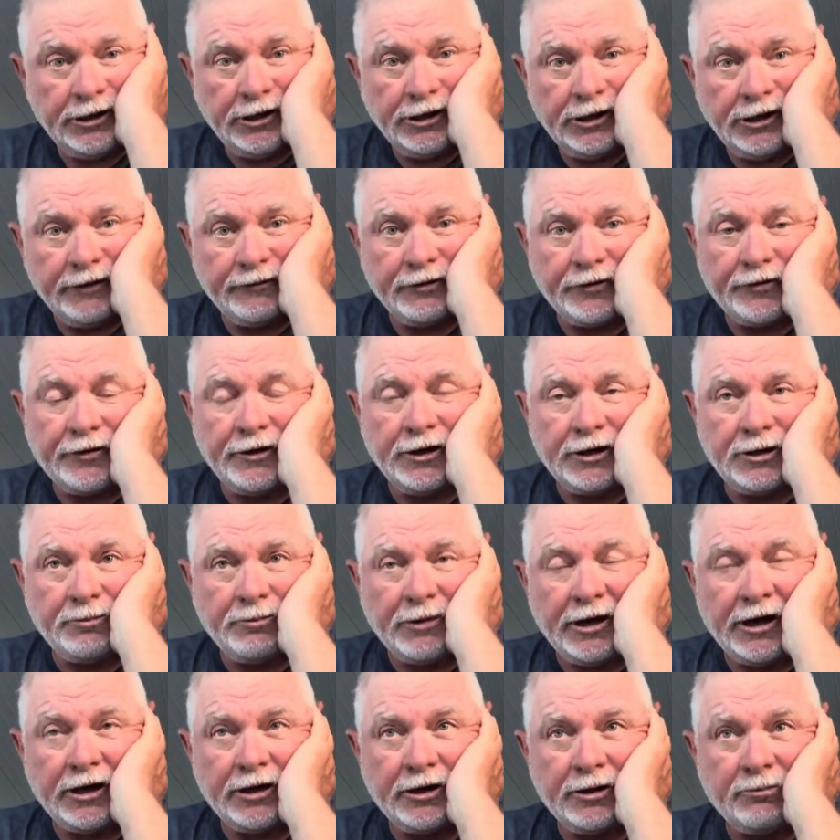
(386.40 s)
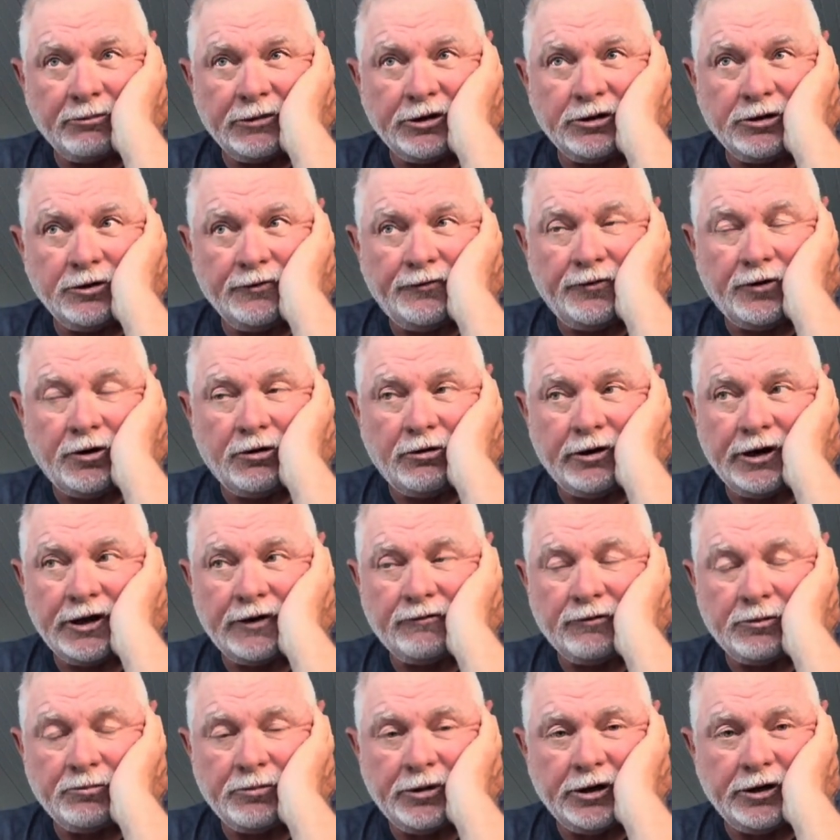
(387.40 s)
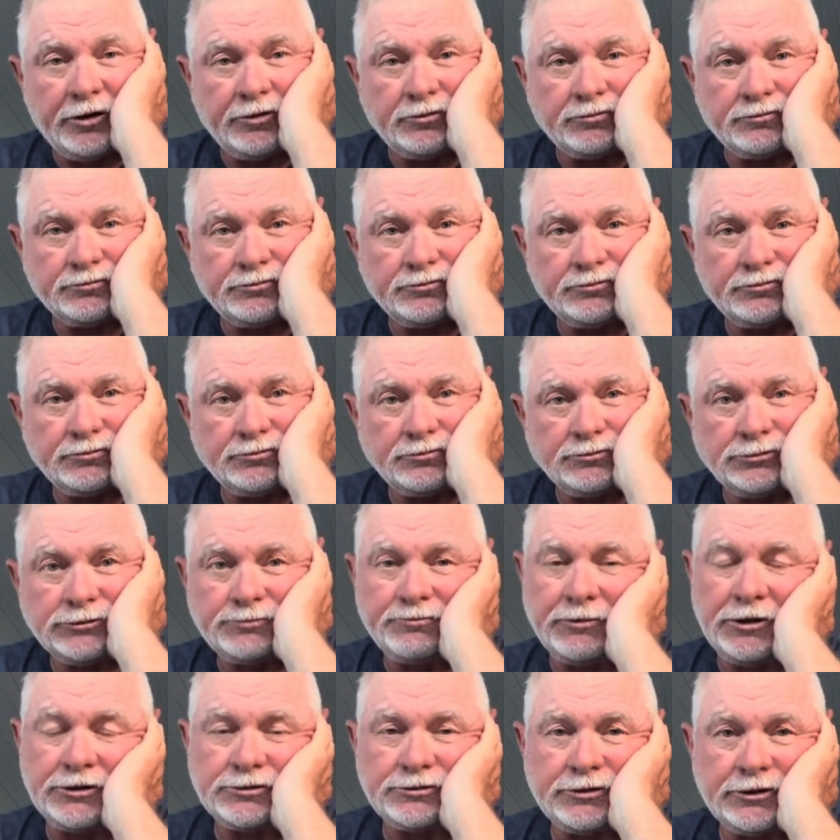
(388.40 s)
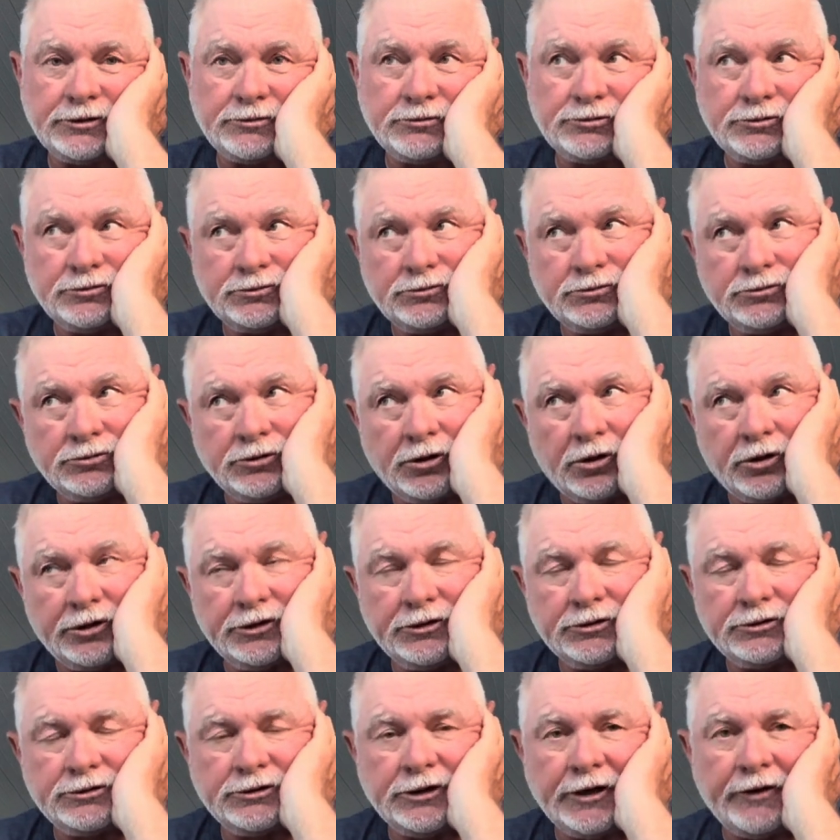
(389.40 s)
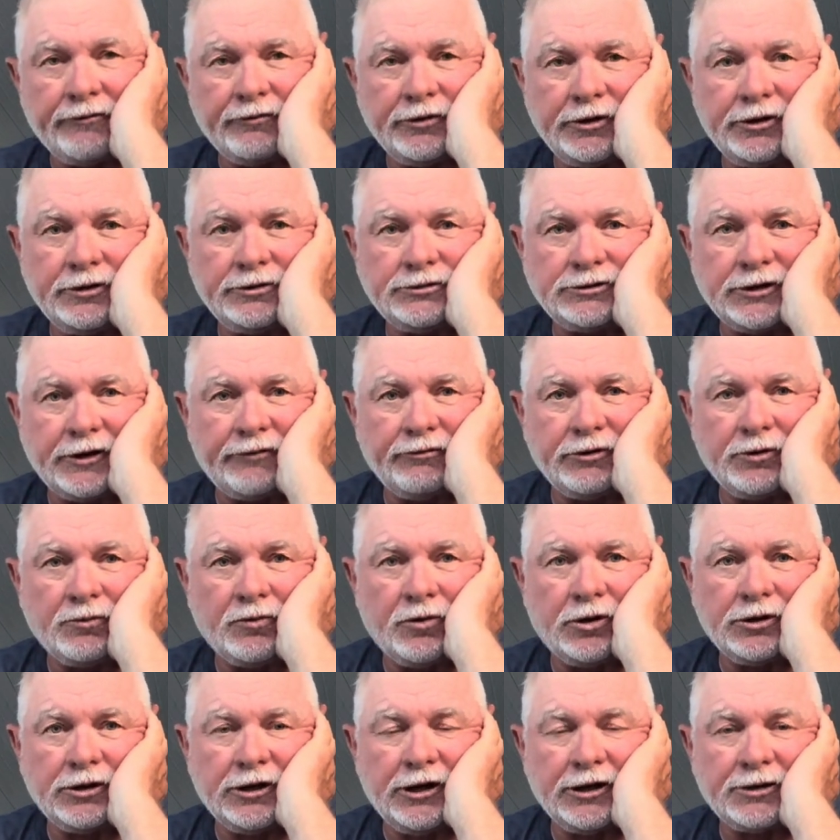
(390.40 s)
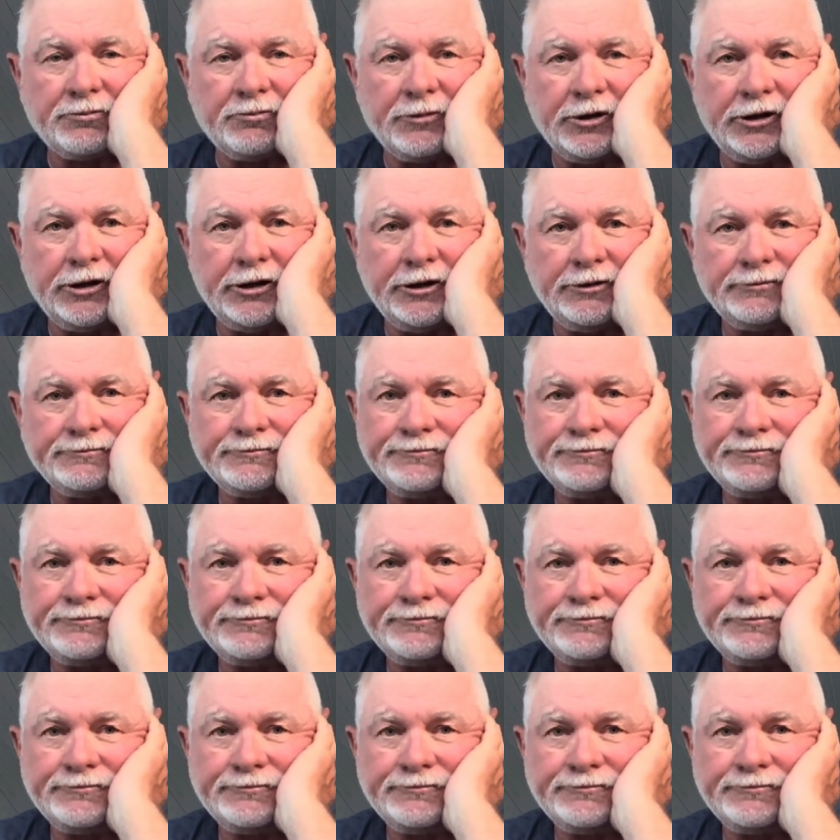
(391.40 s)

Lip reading: If you think about it, I mean, you fall out of a boat, especially Donnie's 70, 71 like me.